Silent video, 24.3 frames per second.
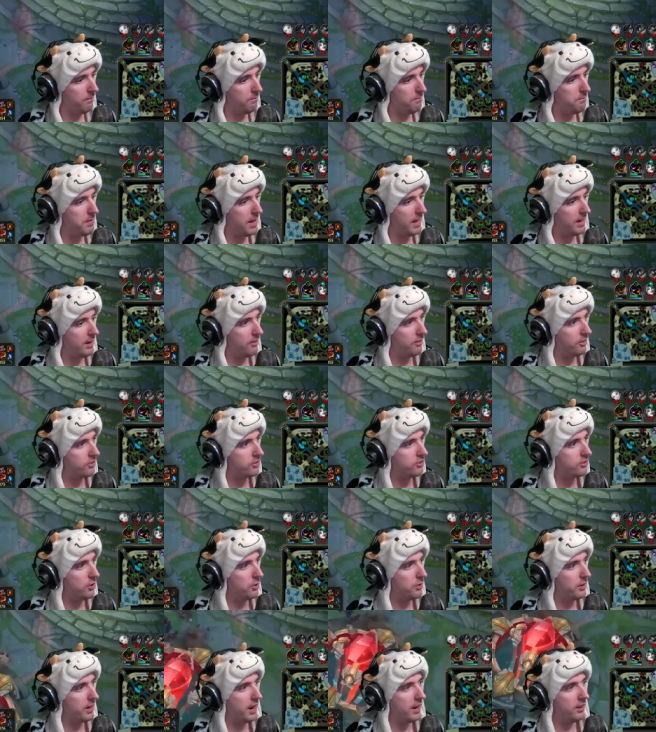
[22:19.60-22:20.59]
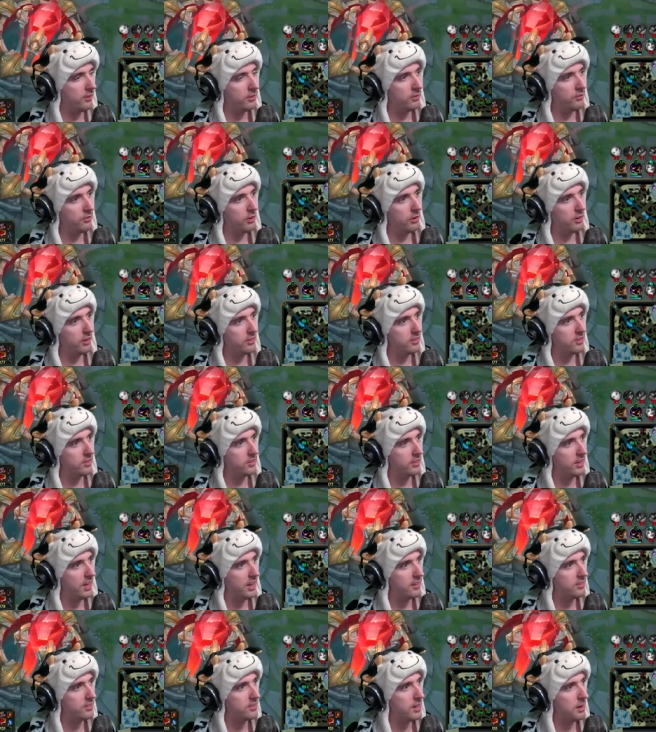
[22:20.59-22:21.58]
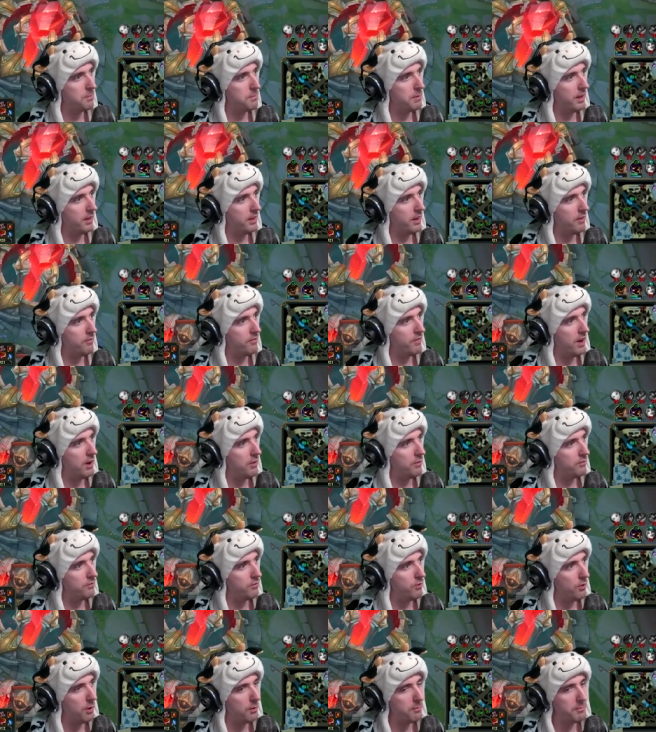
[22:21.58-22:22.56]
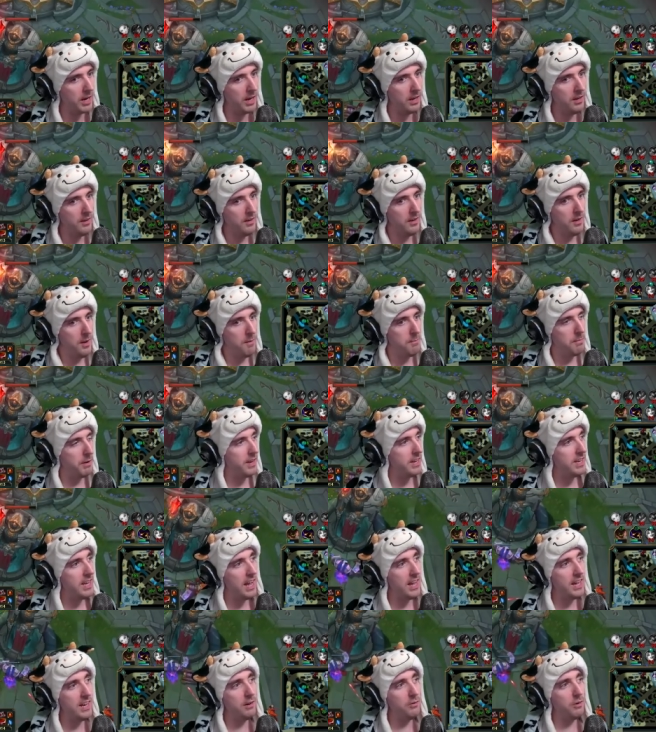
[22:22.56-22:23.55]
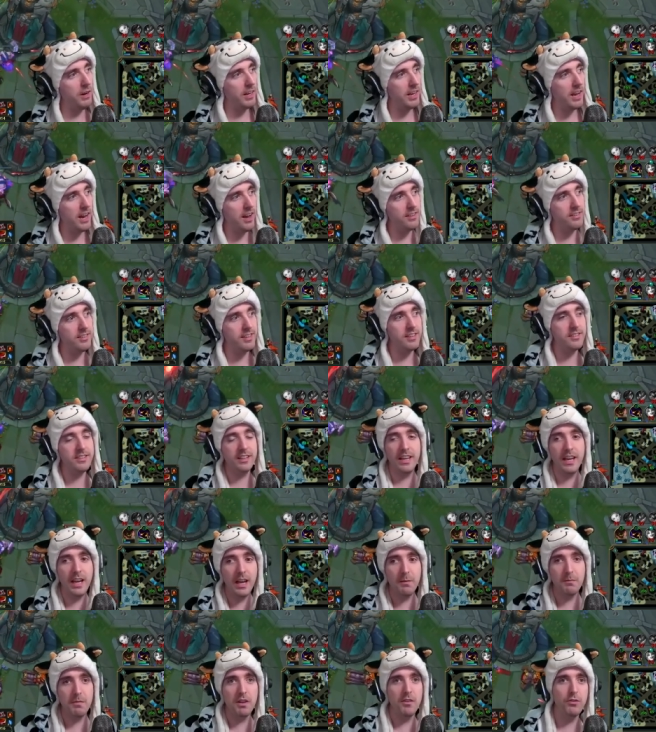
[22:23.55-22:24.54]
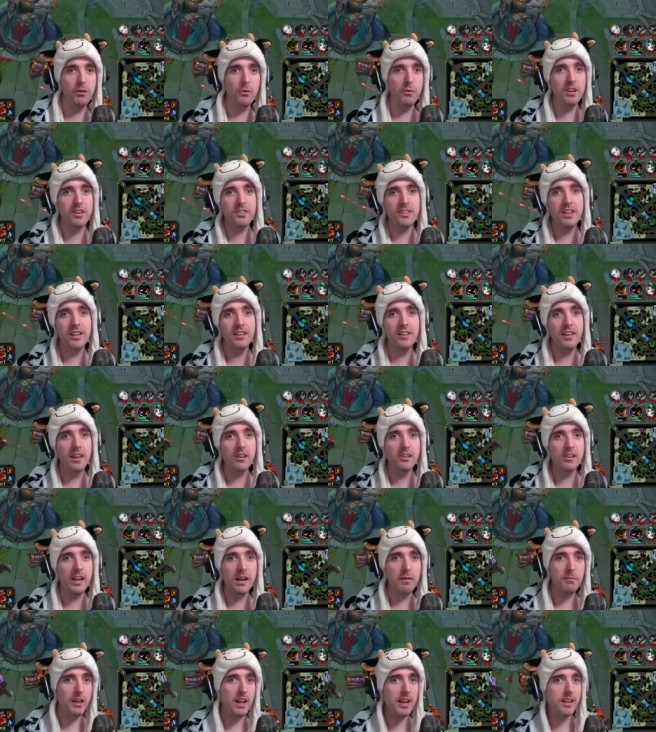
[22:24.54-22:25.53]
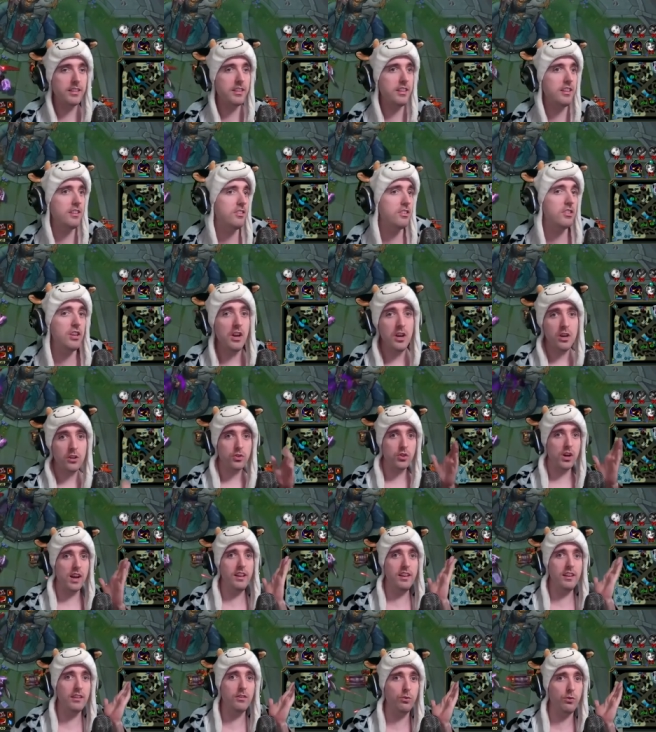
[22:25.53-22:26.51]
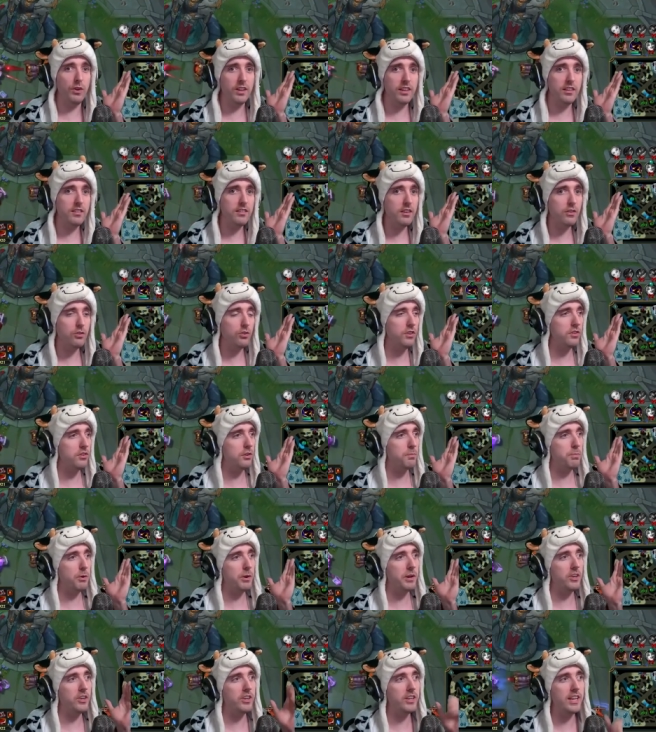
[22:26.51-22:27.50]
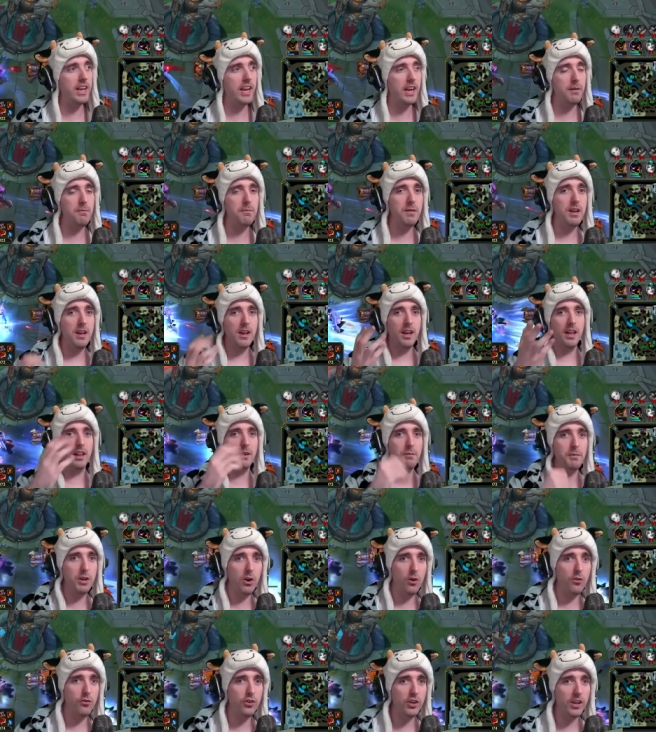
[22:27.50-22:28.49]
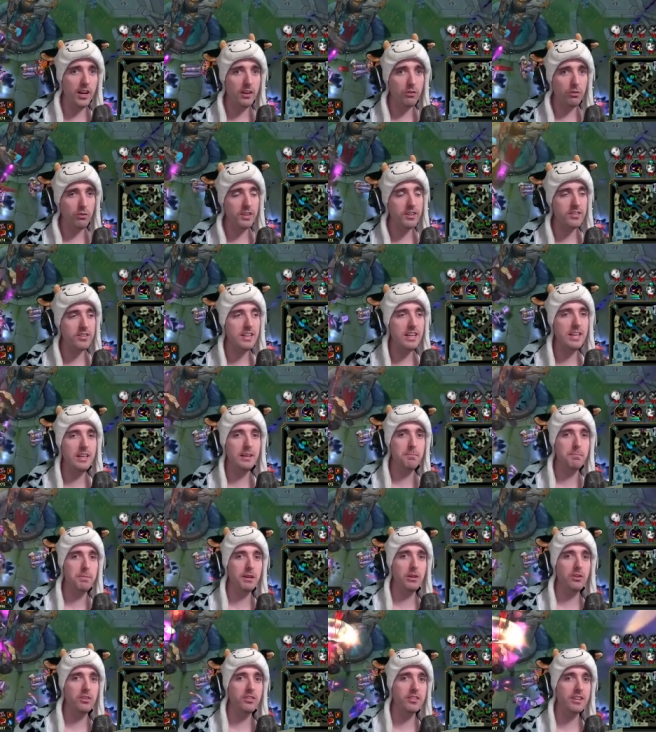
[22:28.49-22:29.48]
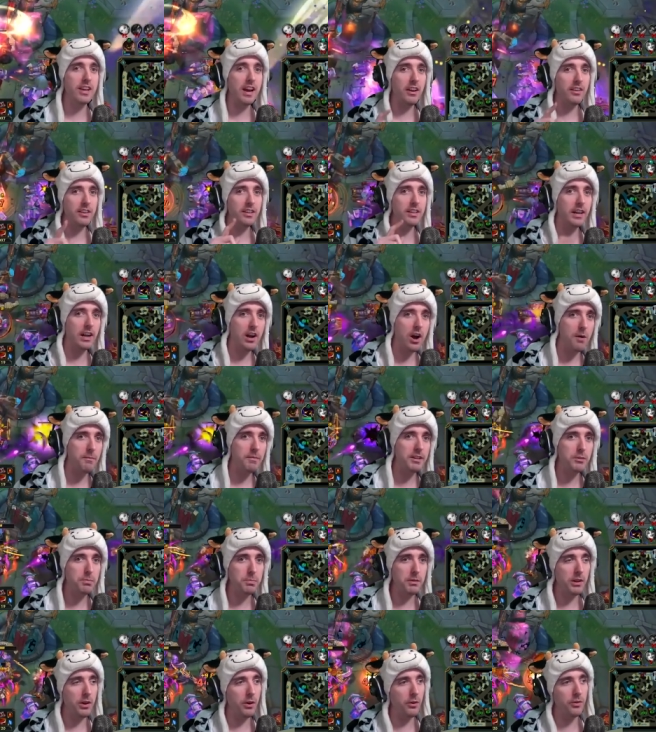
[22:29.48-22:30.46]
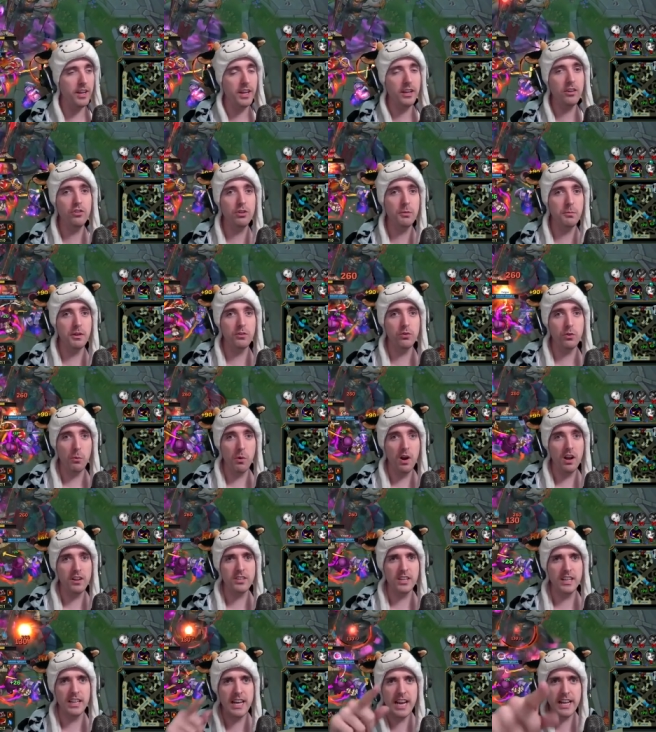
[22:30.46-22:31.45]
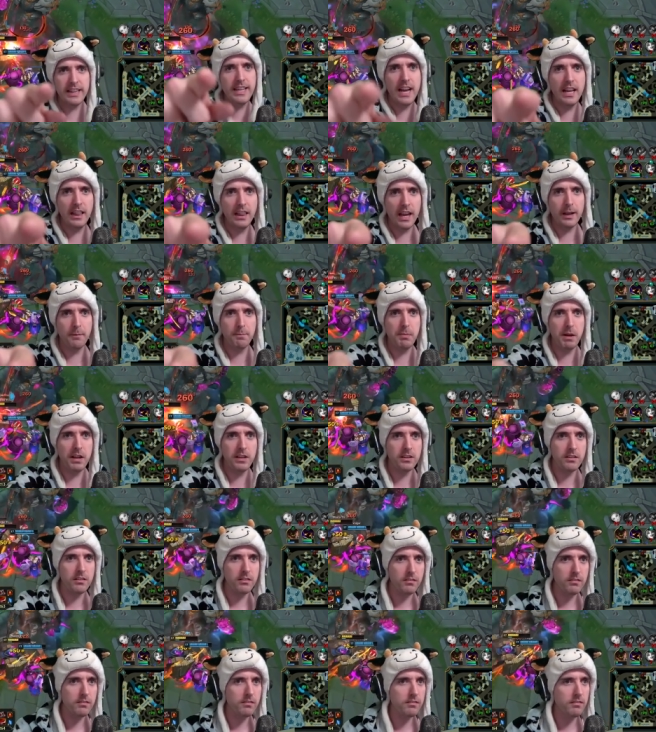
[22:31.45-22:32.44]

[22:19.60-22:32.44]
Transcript: Man, that was so nice of her to just kind of step out that fountain for me. But yeah, anyway, guys, that's game. If you want to see another game like this, try this one. This one's a pretty good game. And let me know if you guys want to see any builds down in the comments below. Thanks so much for watching, and hit that like button.